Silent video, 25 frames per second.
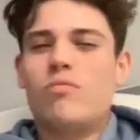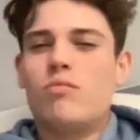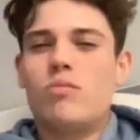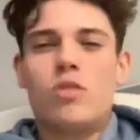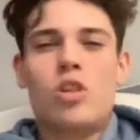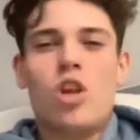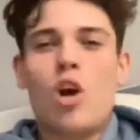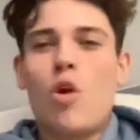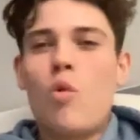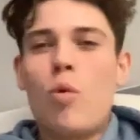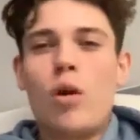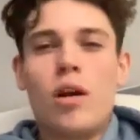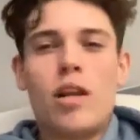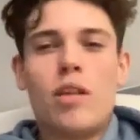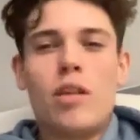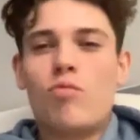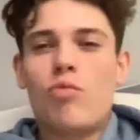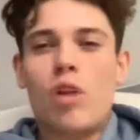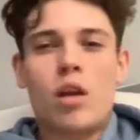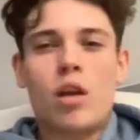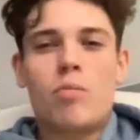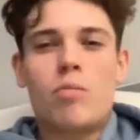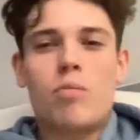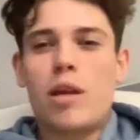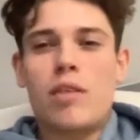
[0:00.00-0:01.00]
No one in
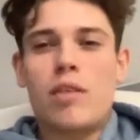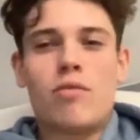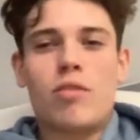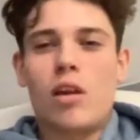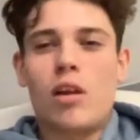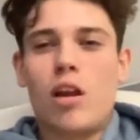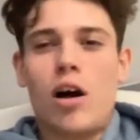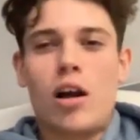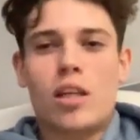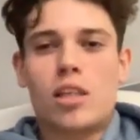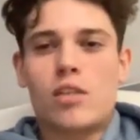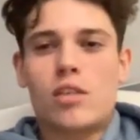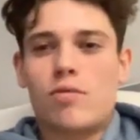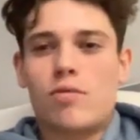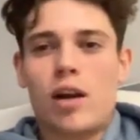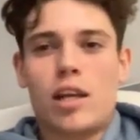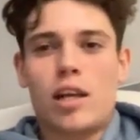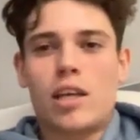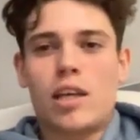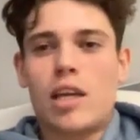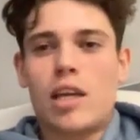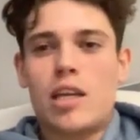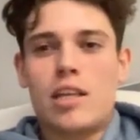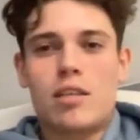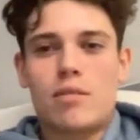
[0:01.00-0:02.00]
rugby even likes
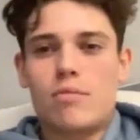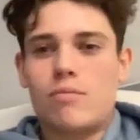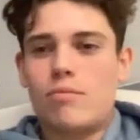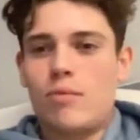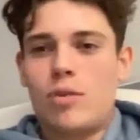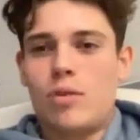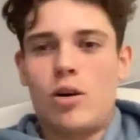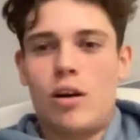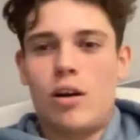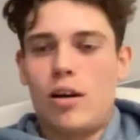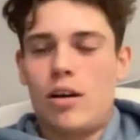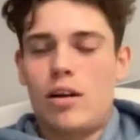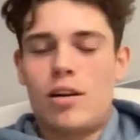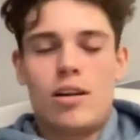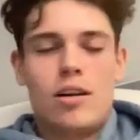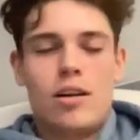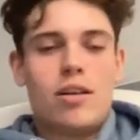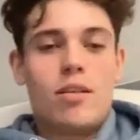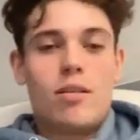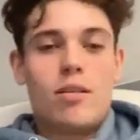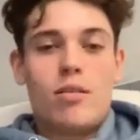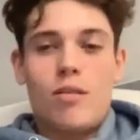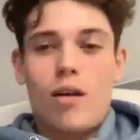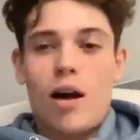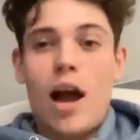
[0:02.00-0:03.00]
Frank.
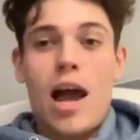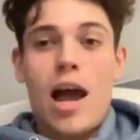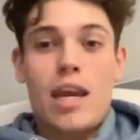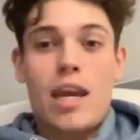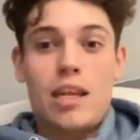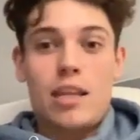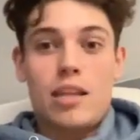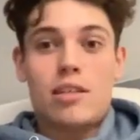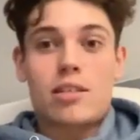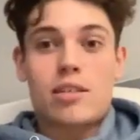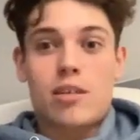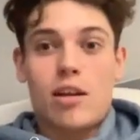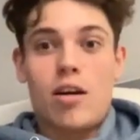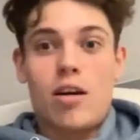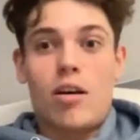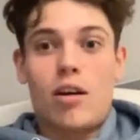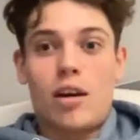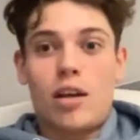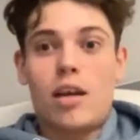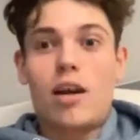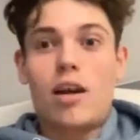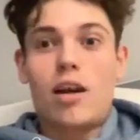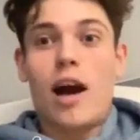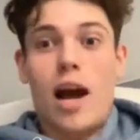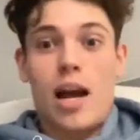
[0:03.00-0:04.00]
I hate this
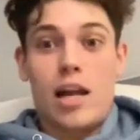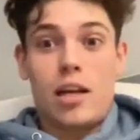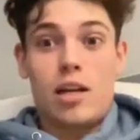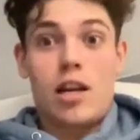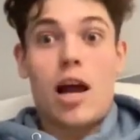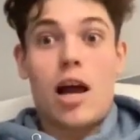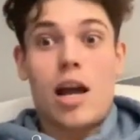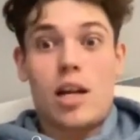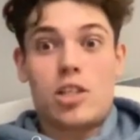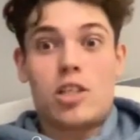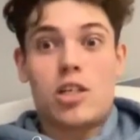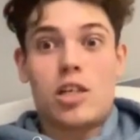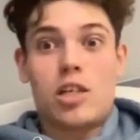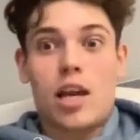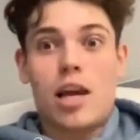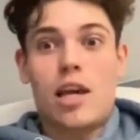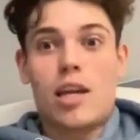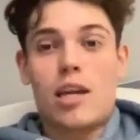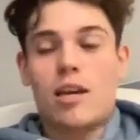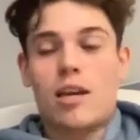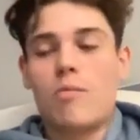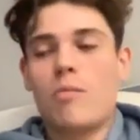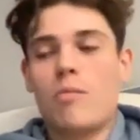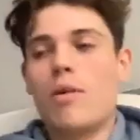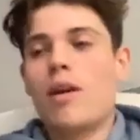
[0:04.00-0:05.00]
guy. I actually
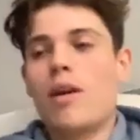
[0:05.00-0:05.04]
hate him.